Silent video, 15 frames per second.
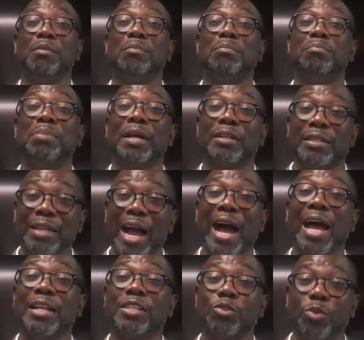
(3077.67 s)
but
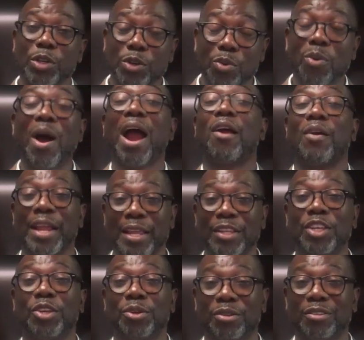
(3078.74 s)
God is requiring
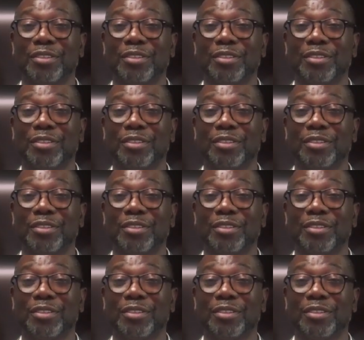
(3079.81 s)
you